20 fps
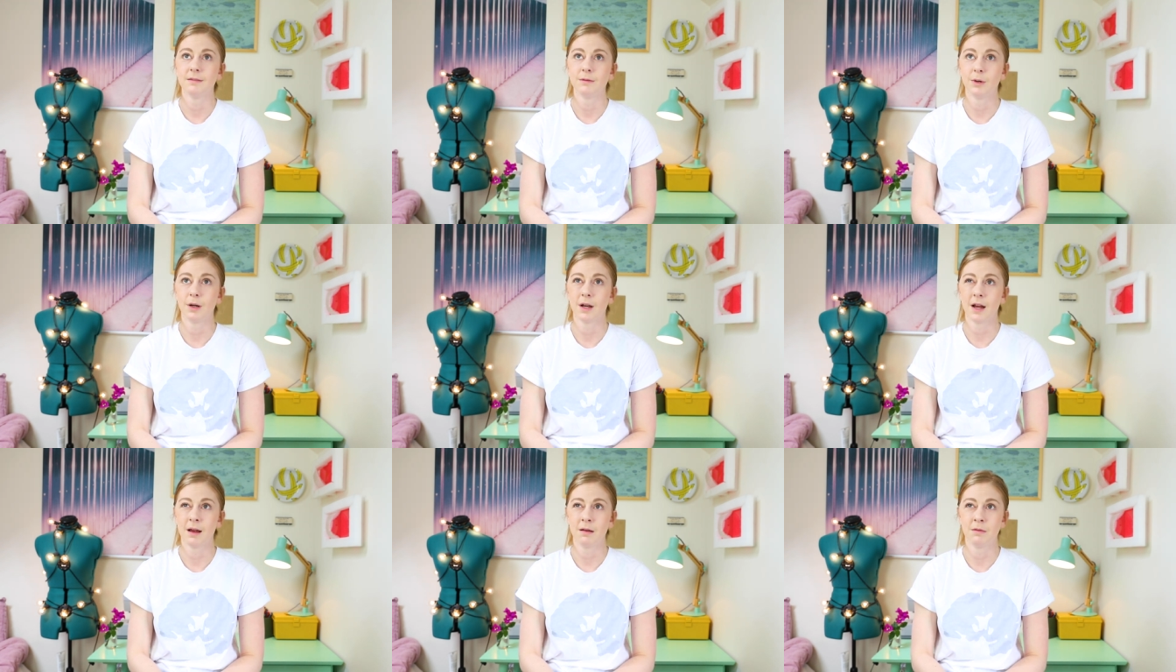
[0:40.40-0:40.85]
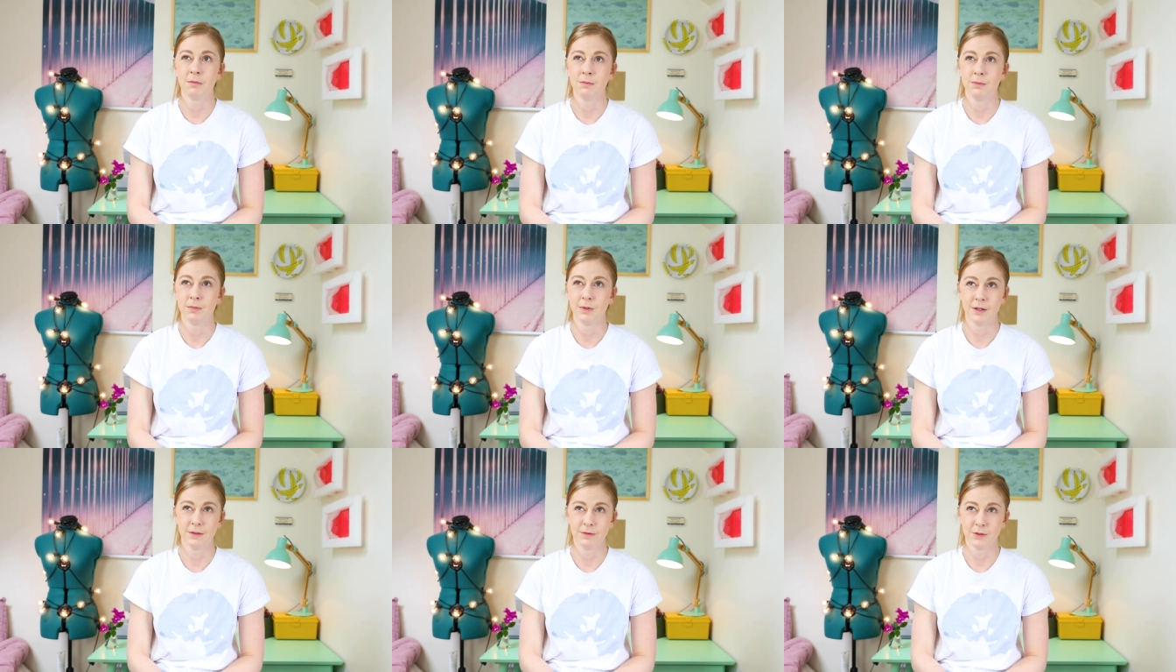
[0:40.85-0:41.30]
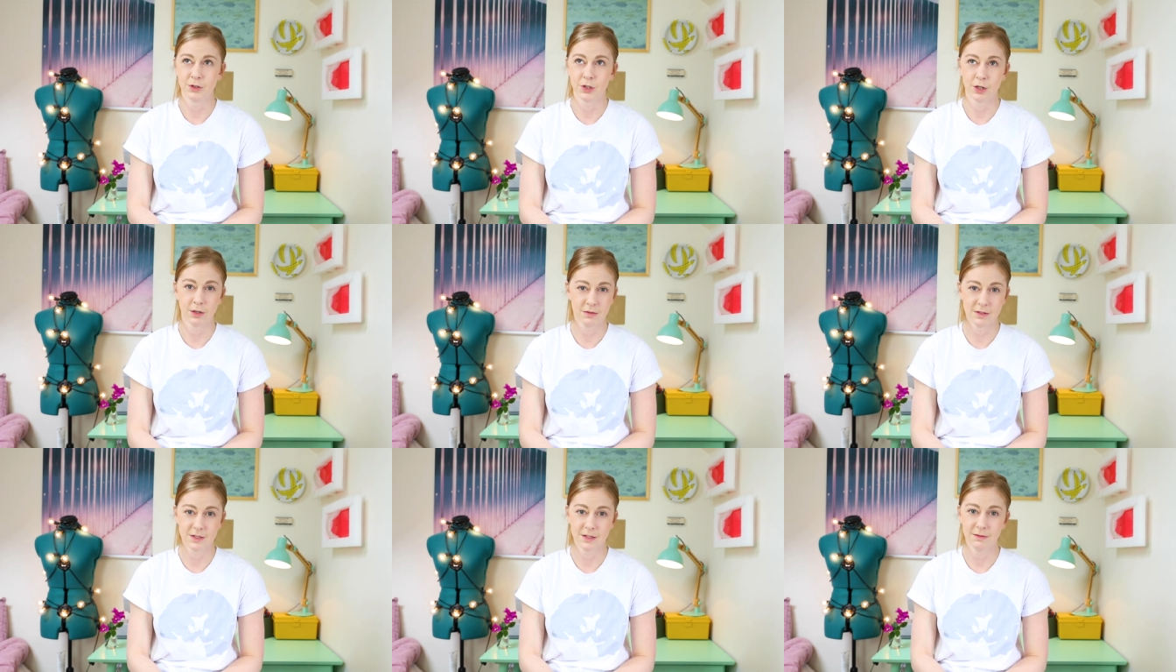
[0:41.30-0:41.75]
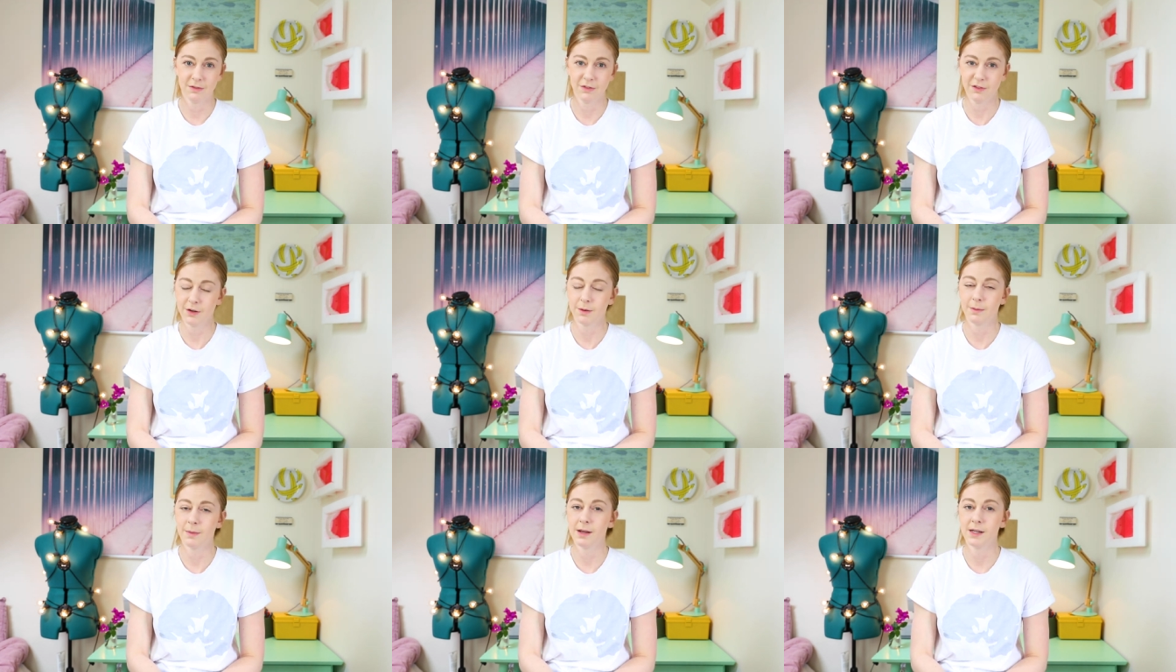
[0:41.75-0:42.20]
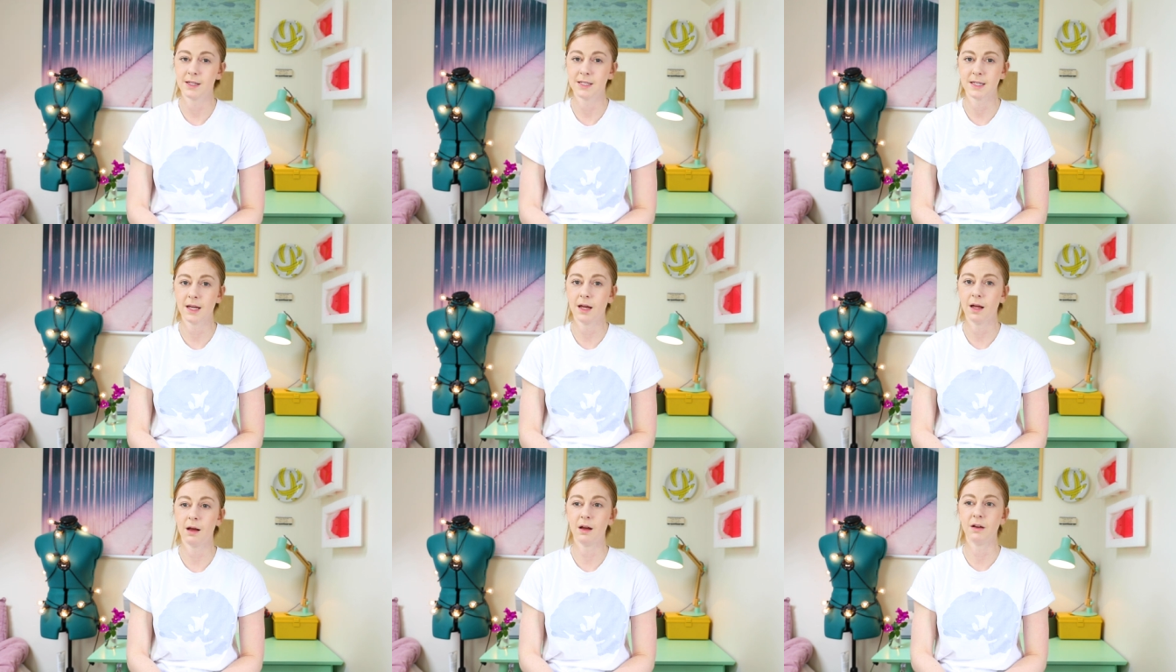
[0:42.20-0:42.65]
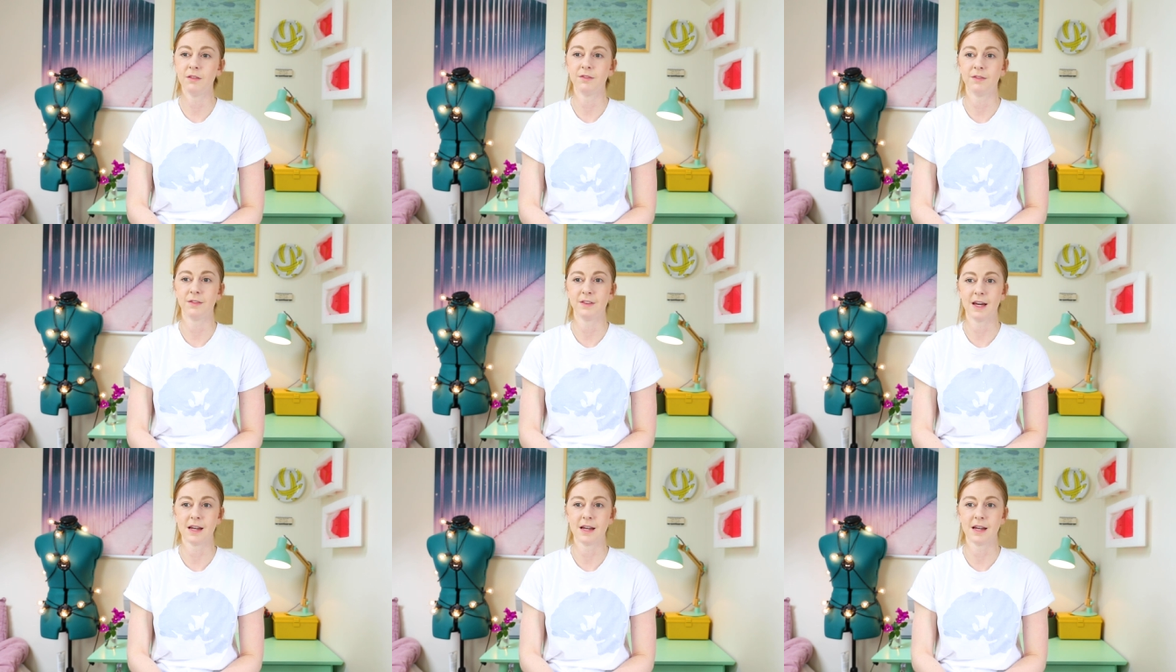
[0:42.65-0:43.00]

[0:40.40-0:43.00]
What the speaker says: what I would have chosen for myself,